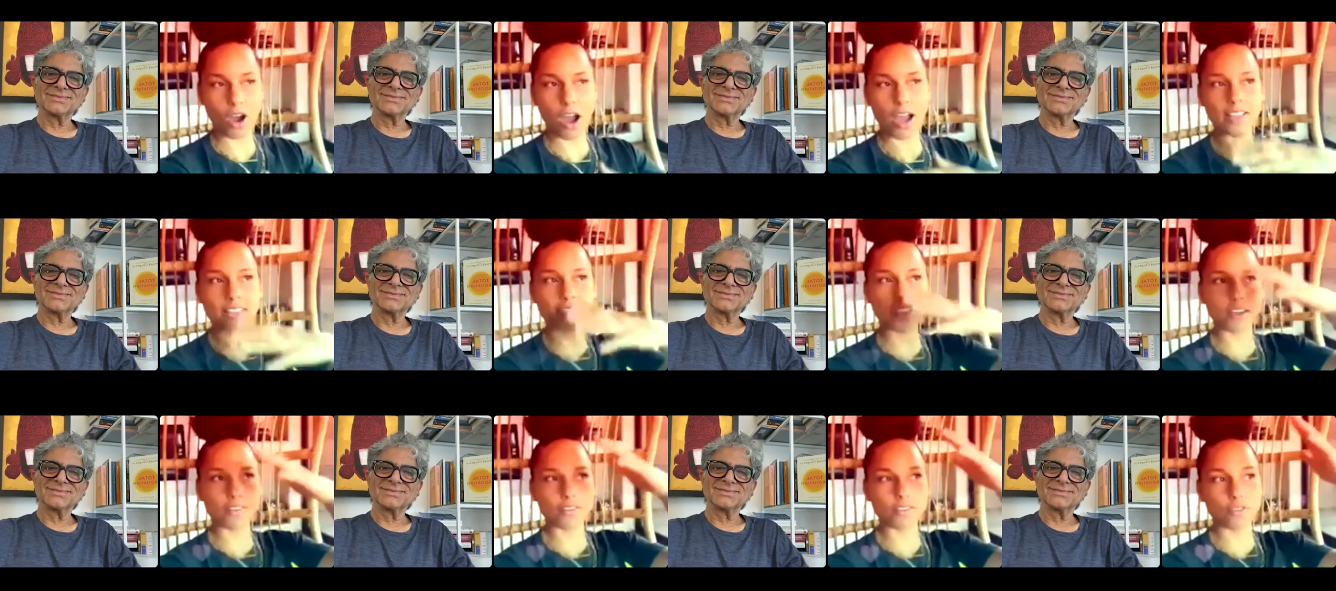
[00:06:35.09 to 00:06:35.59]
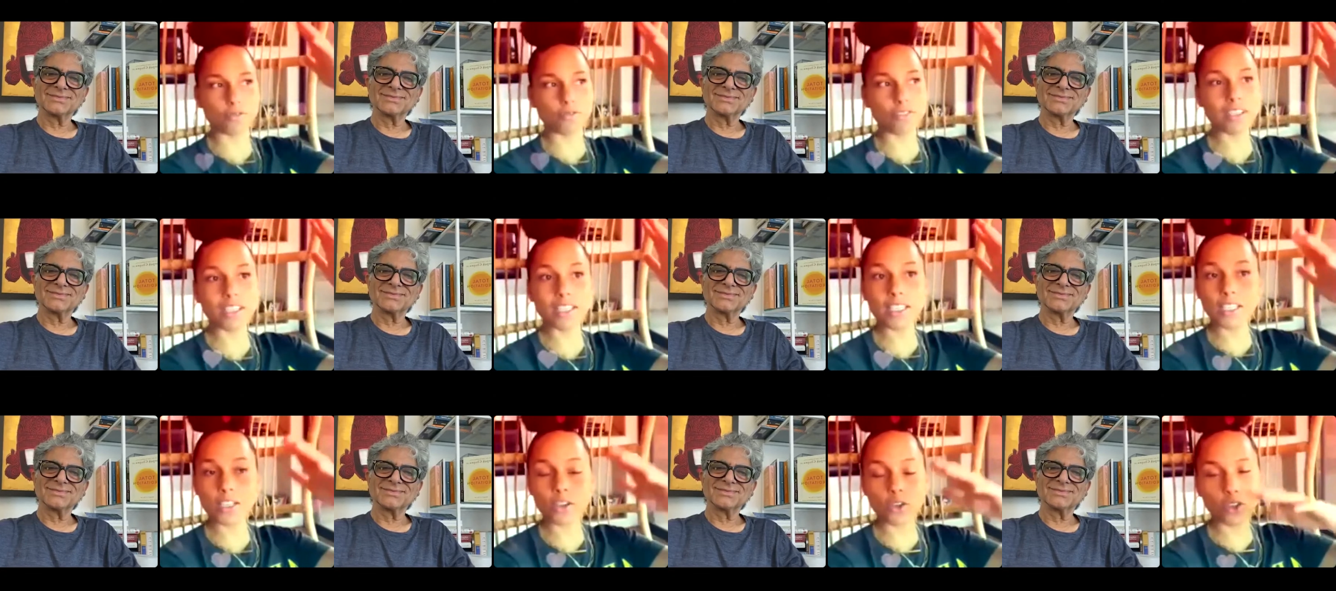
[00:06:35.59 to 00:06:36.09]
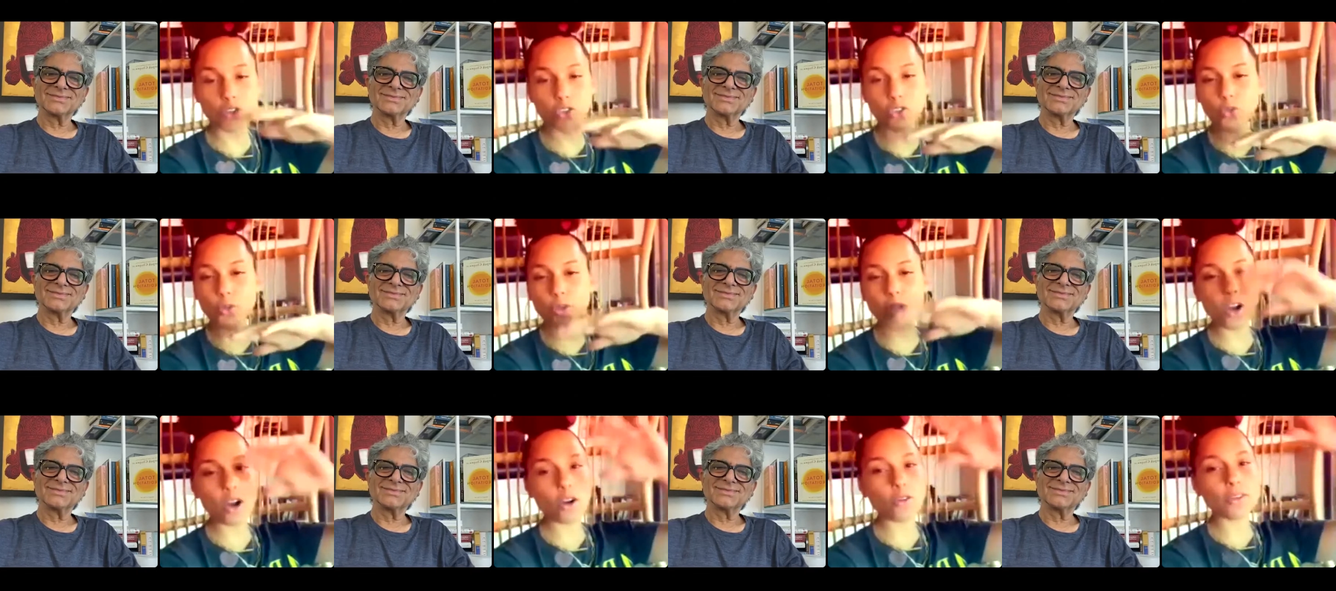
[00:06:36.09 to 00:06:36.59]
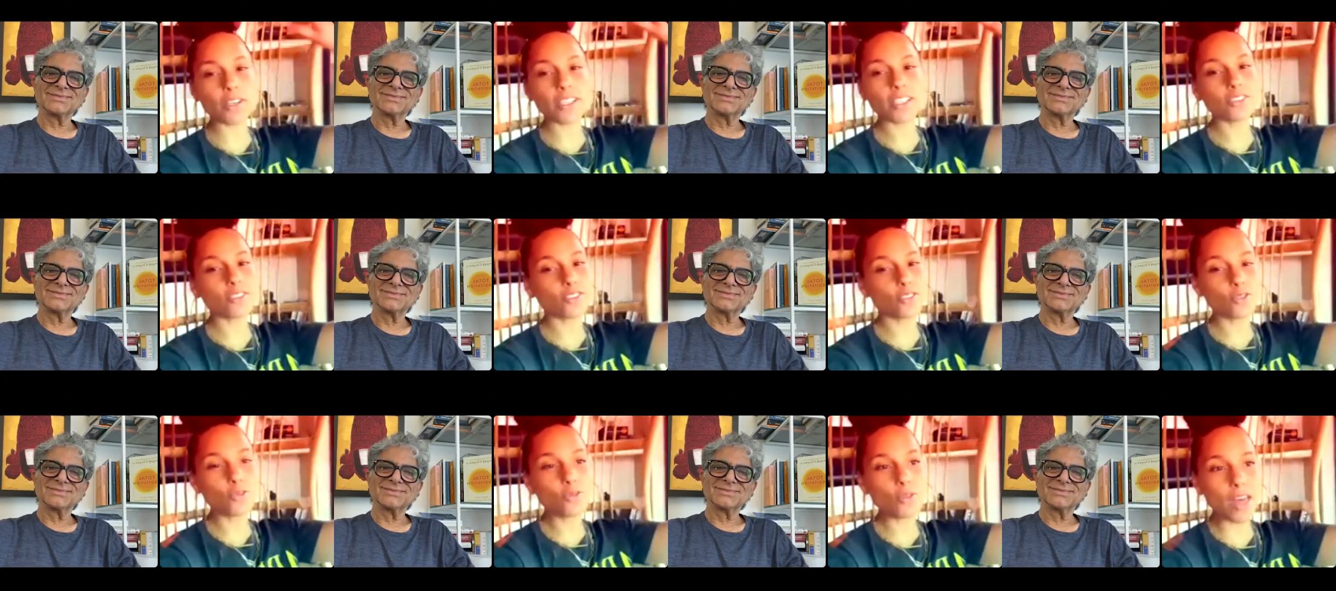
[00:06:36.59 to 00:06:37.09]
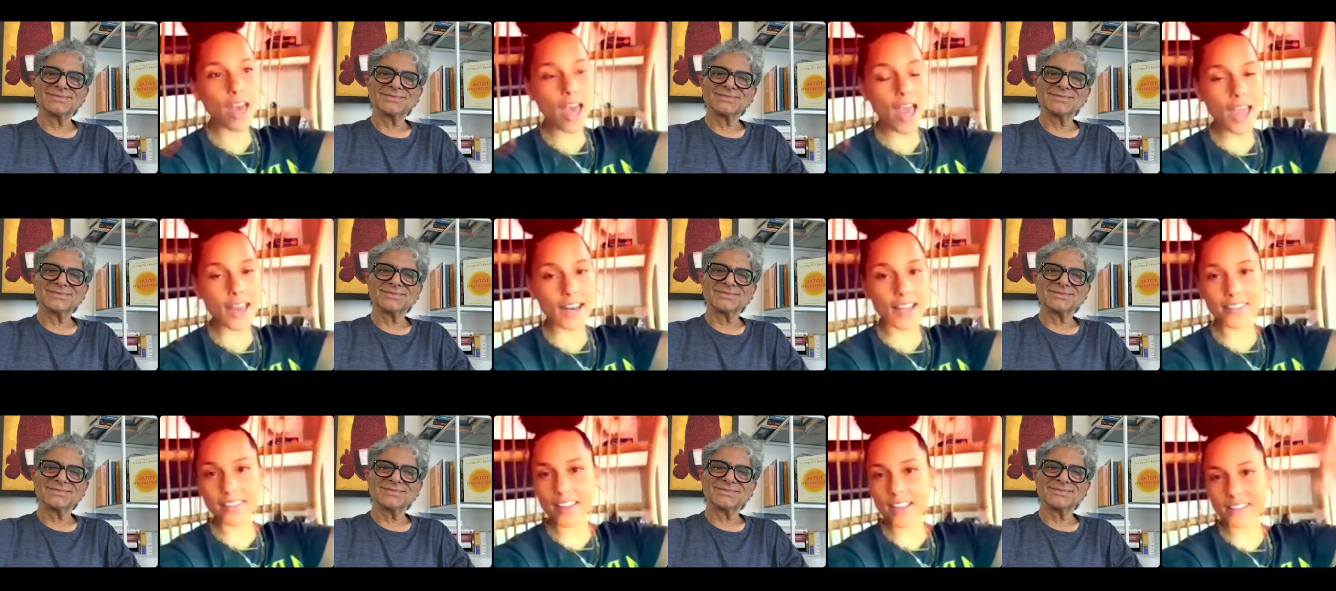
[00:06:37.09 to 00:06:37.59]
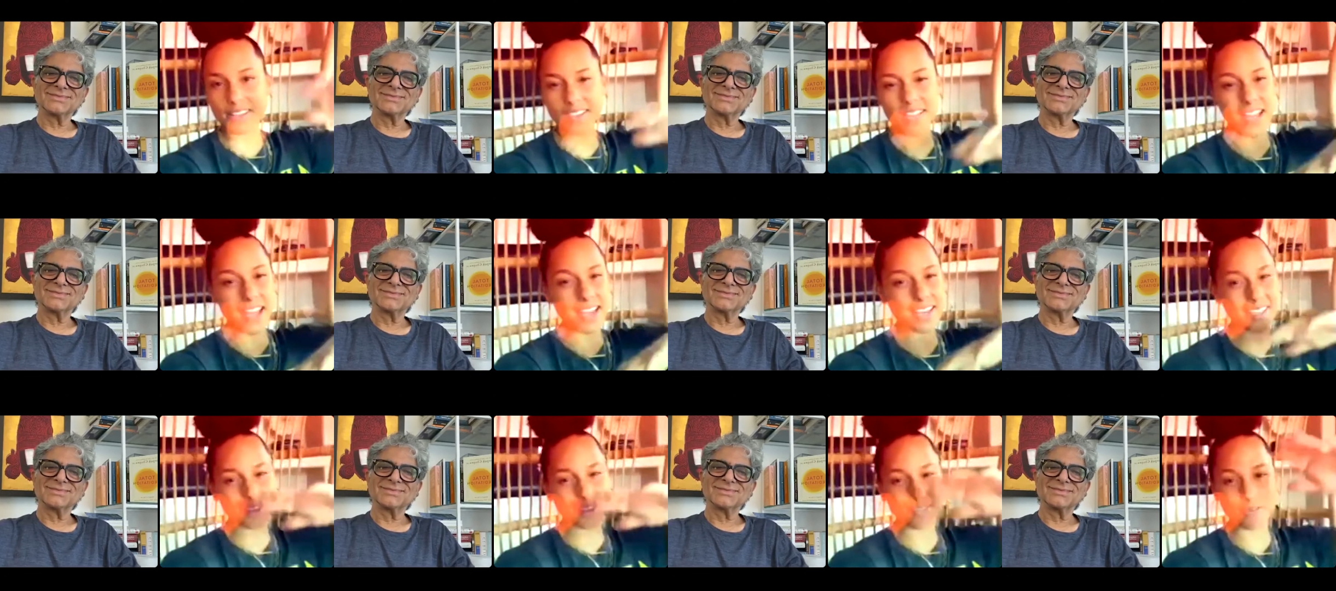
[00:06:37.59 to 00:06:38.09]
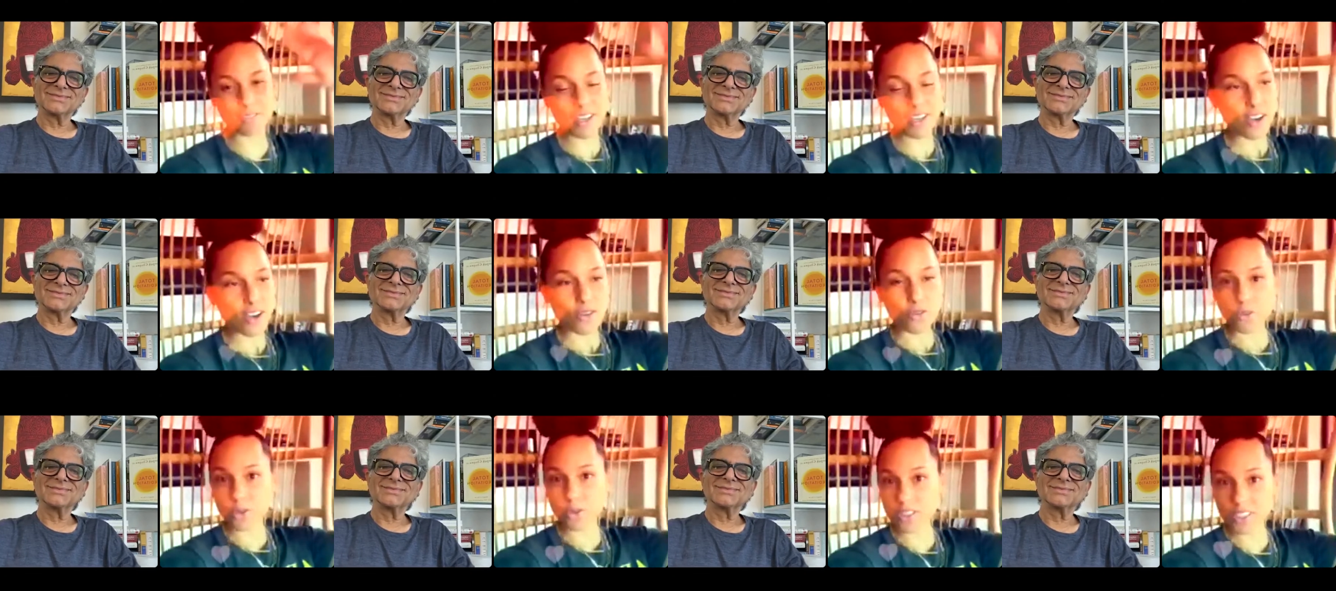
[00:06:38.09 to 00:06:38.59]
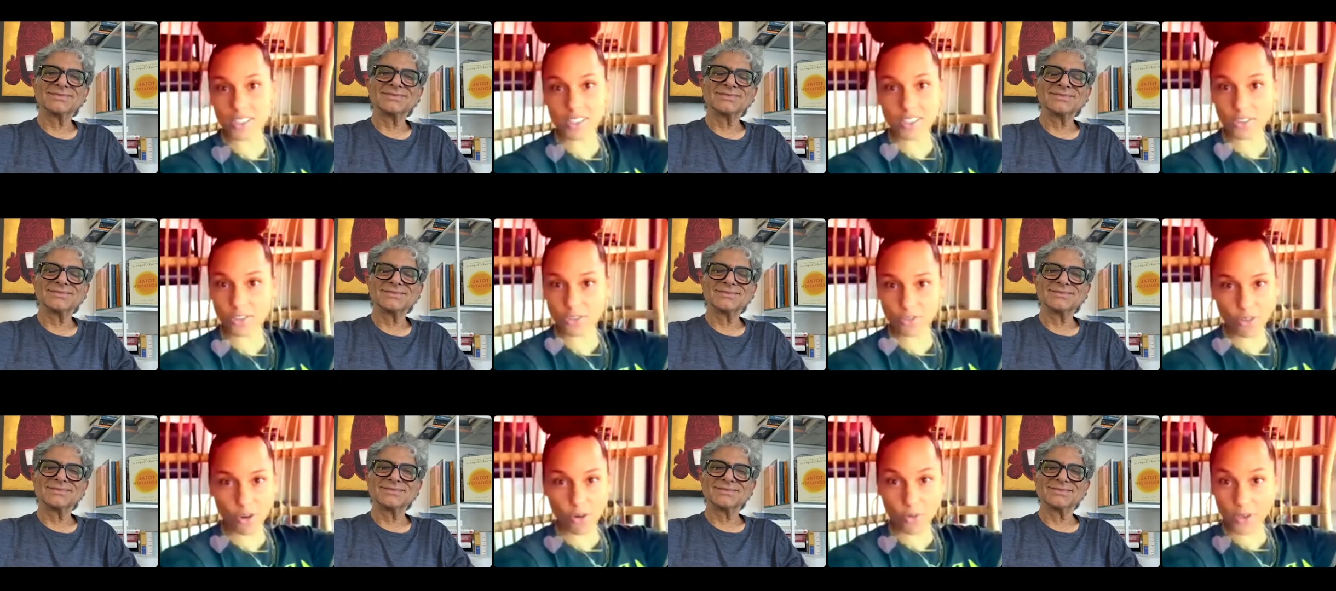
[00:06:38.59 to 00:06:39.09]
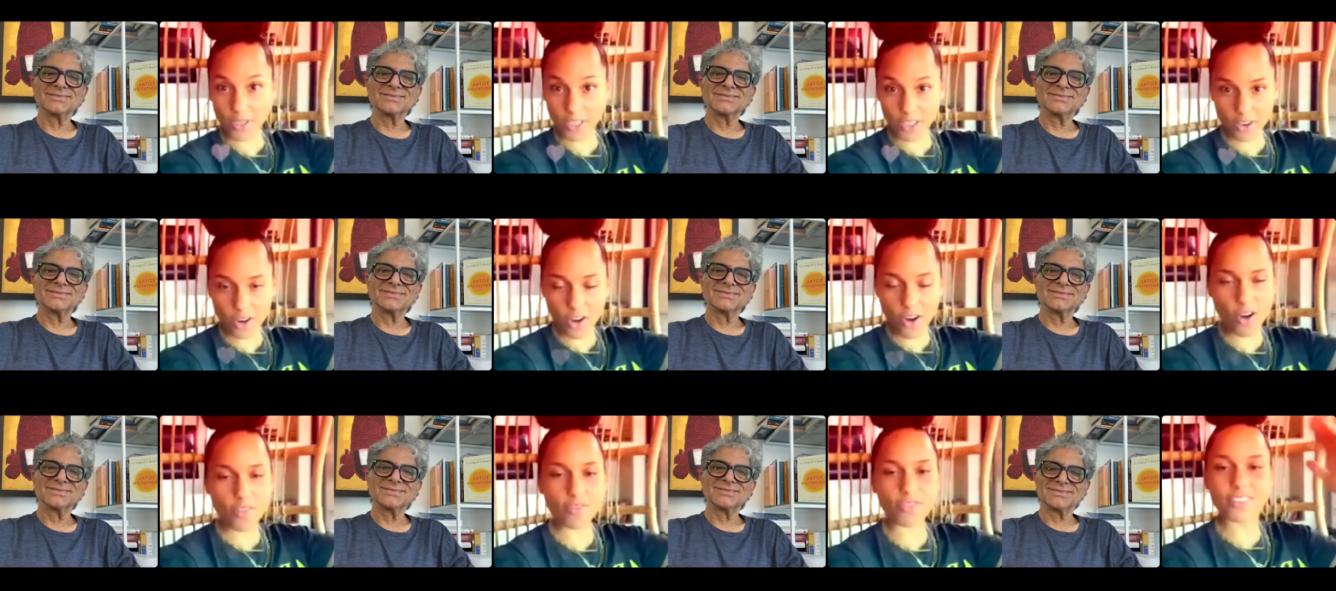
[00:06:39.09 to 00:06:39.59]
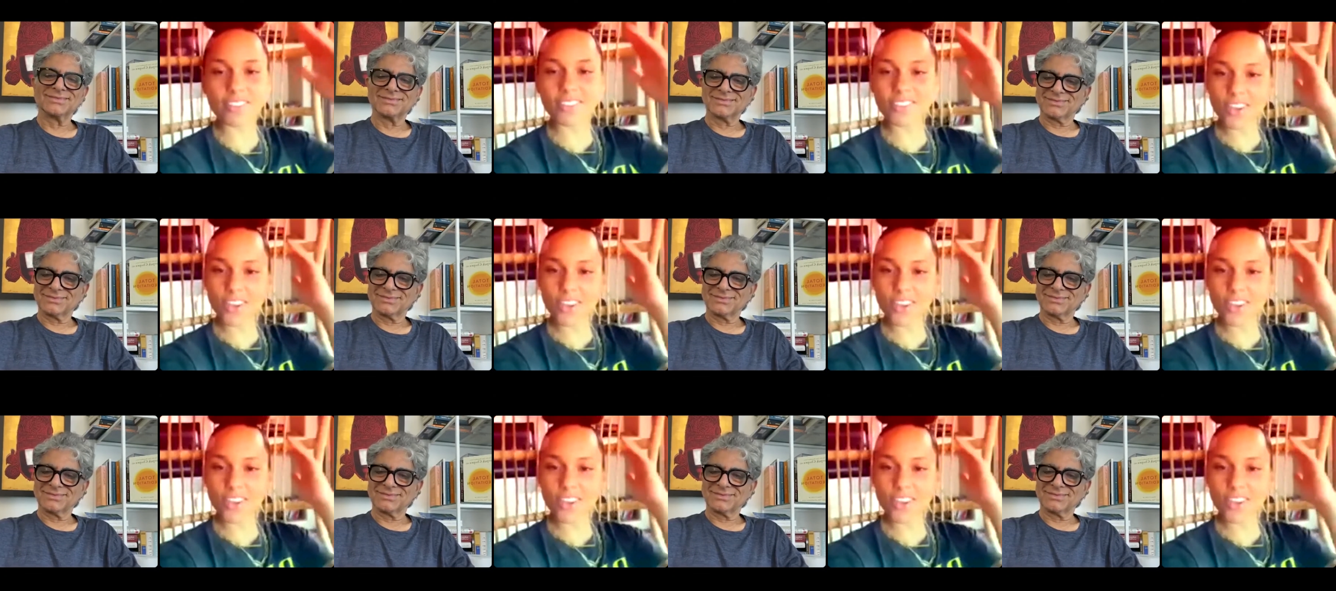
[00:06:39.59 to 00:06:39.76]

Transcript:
Speaker 1: idea of divinity? Or do we already do that and that's kind of what's throwing it off?